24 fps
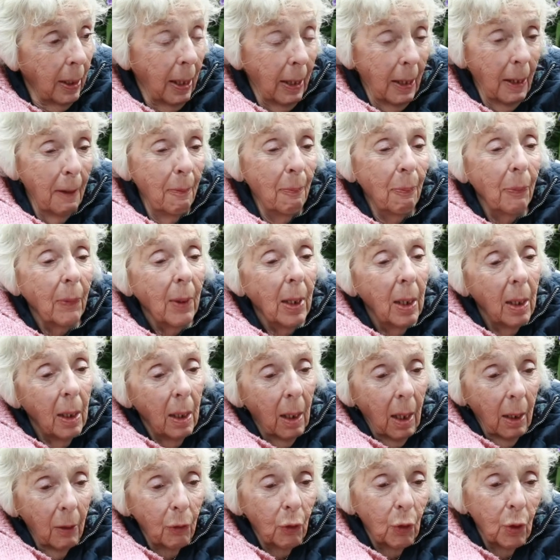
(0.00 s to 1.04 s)
Yeah.
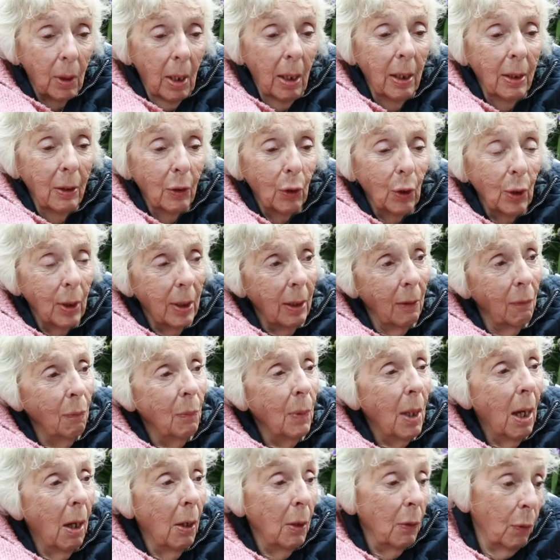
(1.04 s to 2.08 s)

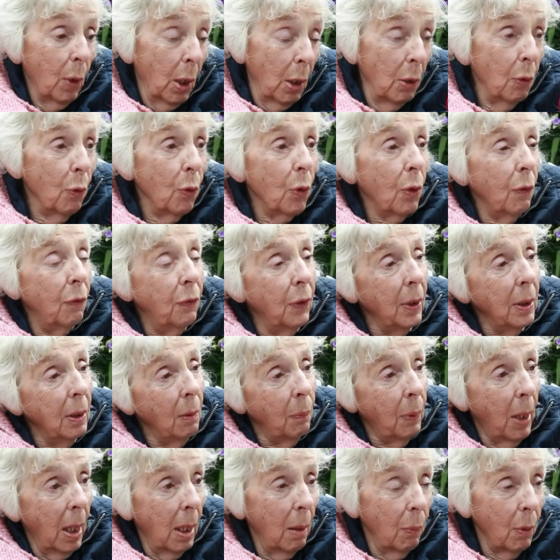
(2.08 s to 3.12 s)
And I used to feed the
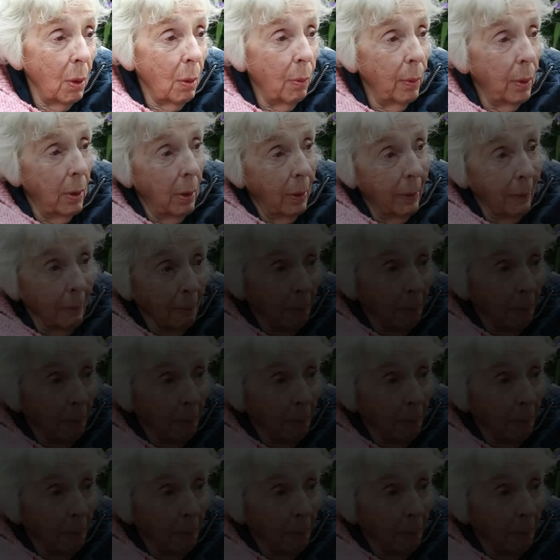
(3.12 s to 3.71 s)
babies with her.